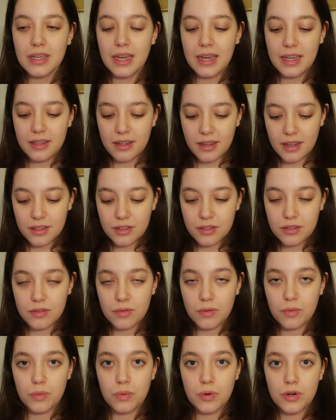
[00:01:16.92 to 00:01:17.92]
and it
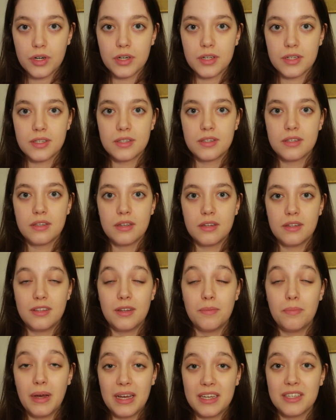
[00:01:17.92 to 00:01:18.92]
works
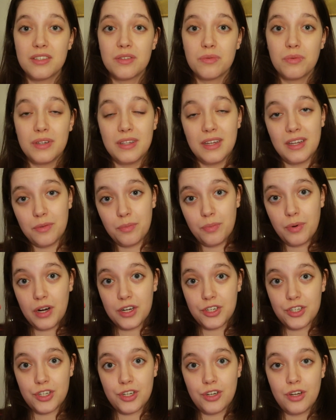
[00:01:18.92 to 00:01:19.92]
the best with that
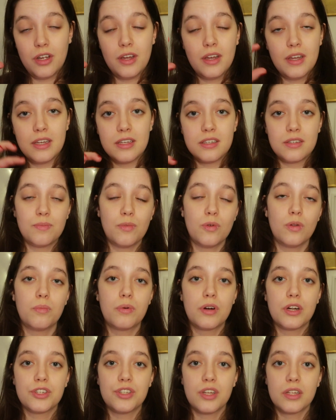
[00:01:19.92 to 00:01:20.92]
brush, small
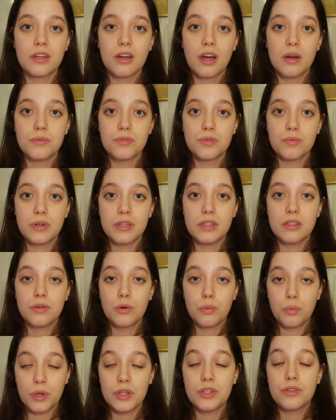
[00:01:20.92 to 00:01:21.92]
brush that comes
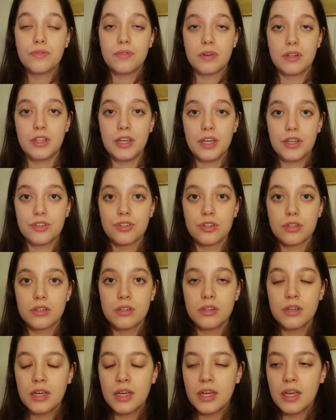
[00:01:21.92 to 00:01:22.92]
with
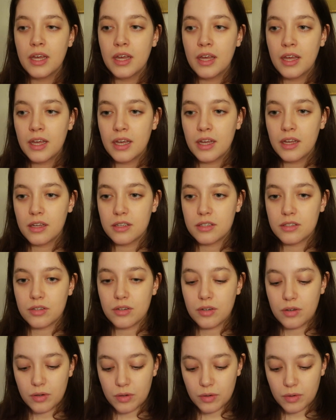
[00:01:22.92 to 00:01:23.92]
foundation.
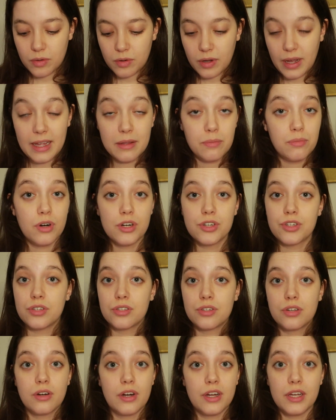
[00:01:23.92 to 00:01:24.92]
So, and brush
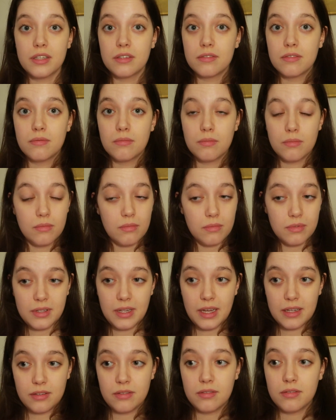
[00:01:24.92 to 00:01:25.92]
is great.
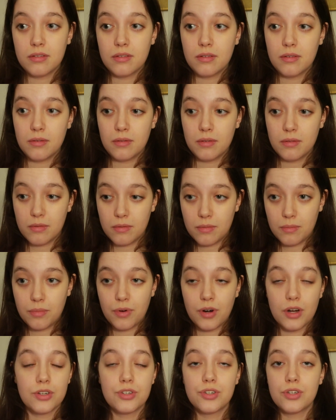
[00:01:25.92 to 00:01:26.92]
That
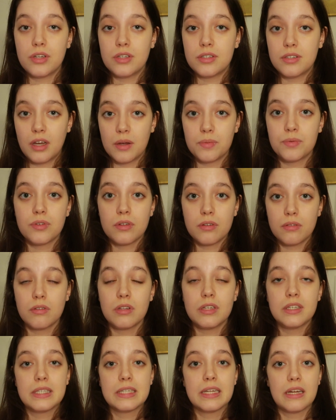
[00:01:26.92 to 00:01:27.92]
brush is
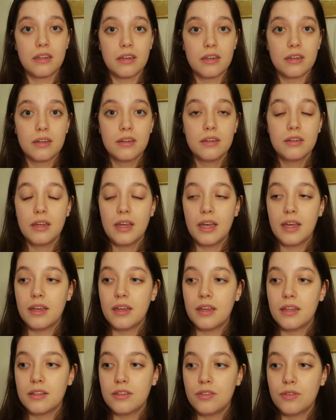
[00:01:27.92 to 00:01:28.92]
absolutely stunning,
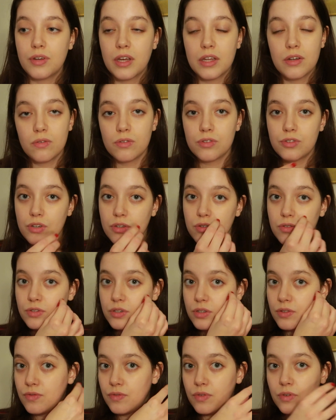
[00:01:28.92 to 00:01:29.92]
and you can also use
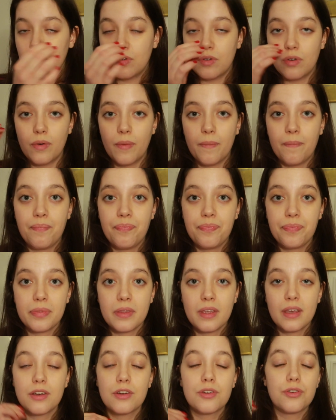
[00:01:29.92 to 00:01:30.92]
it for
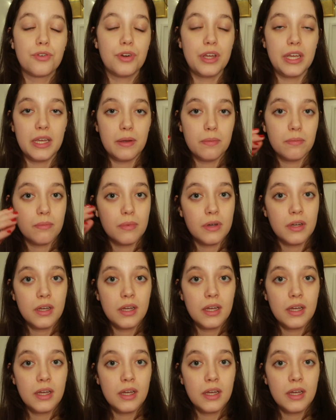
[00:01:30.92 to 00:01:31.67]
cream